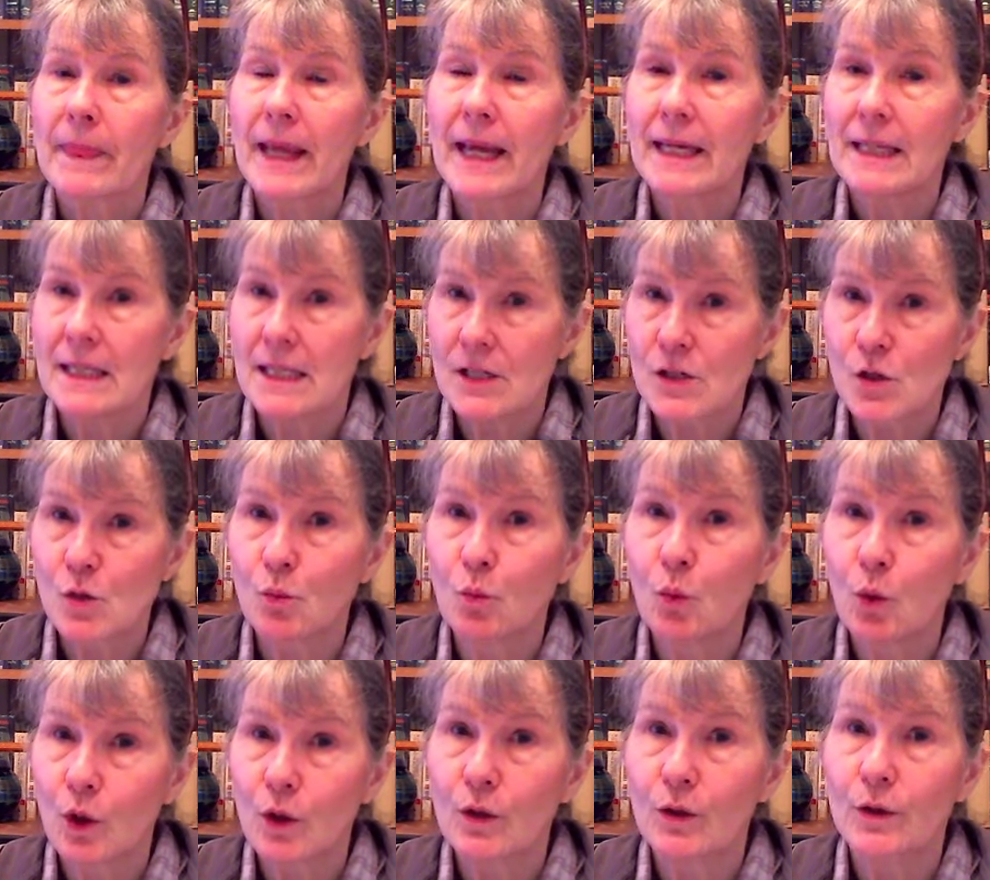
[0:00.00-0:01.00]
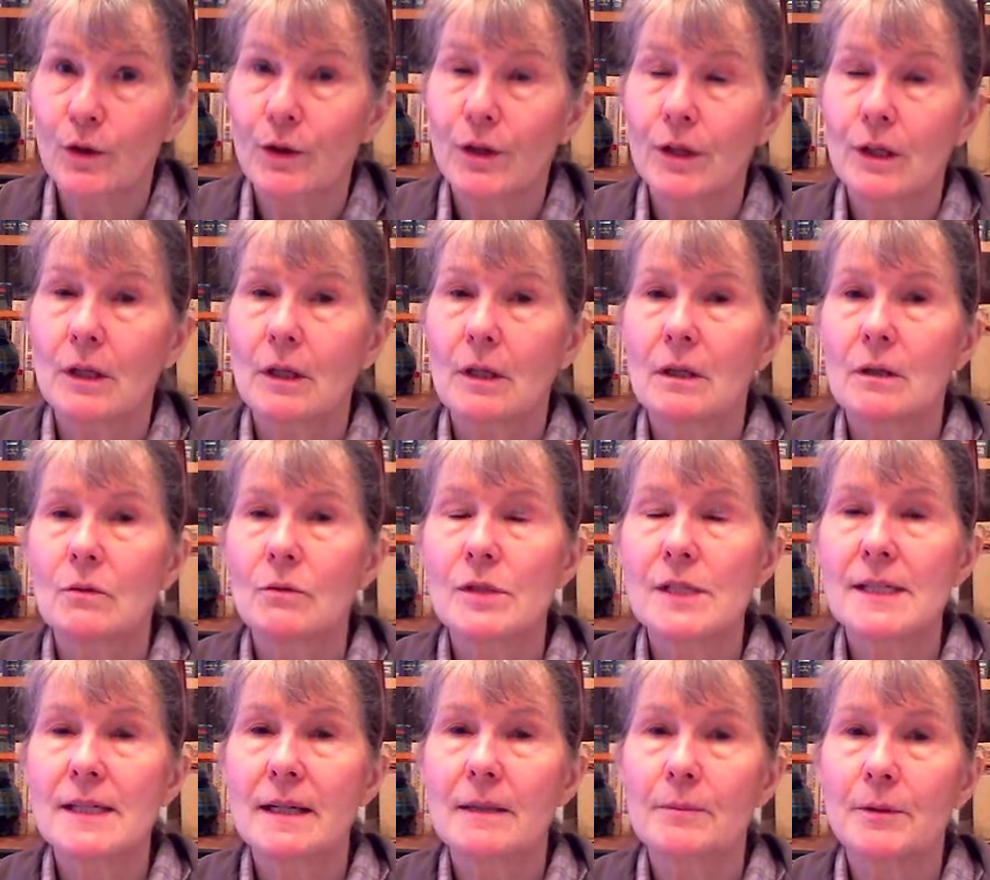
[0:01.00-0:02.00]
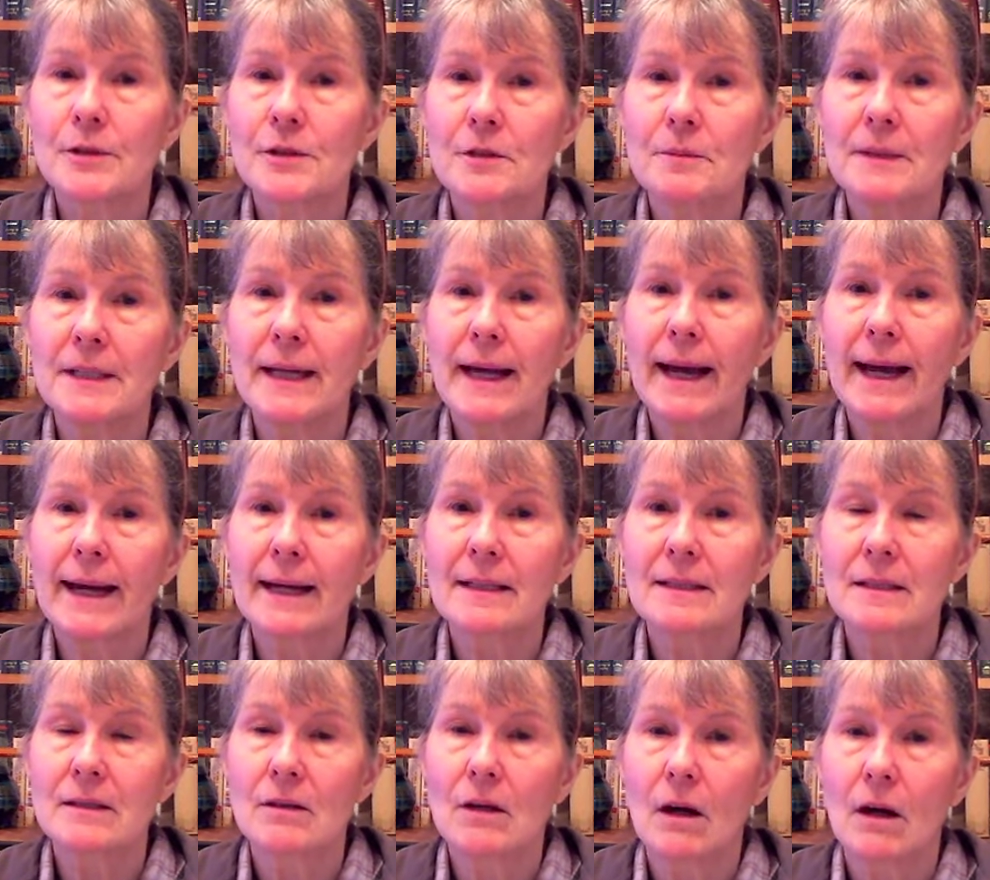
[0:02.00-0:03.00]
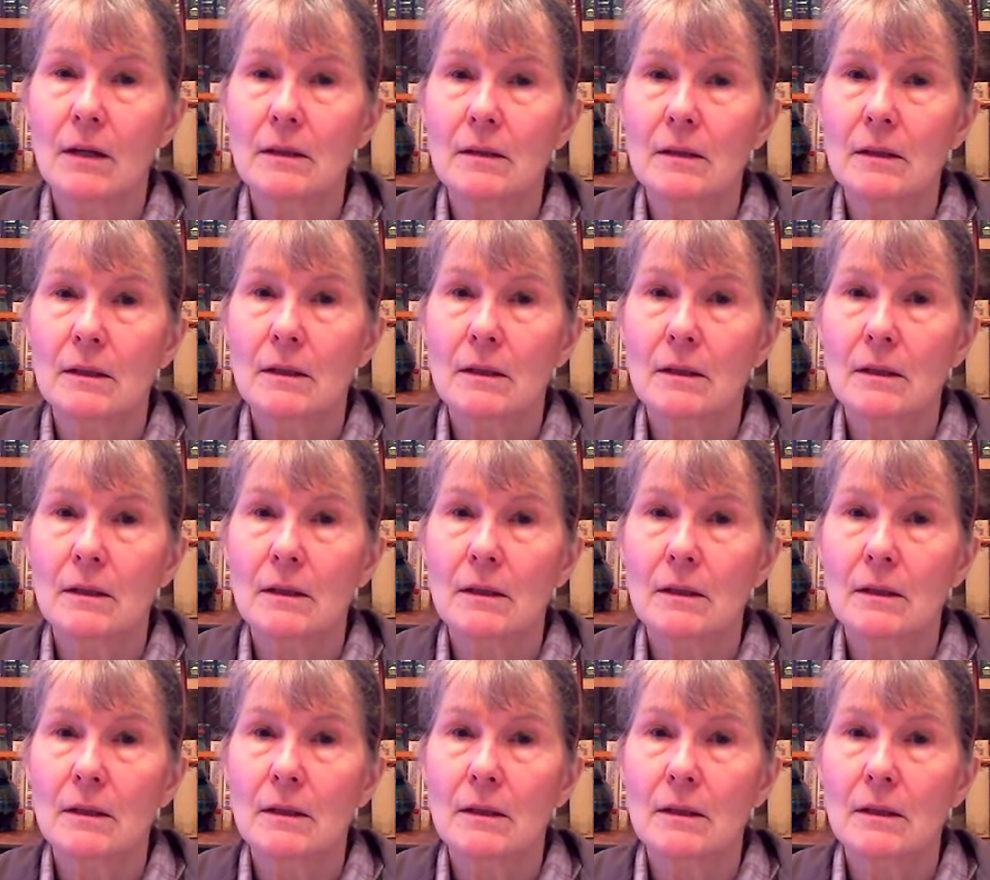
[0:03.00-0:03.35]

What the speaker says: and his word was able to be acted on.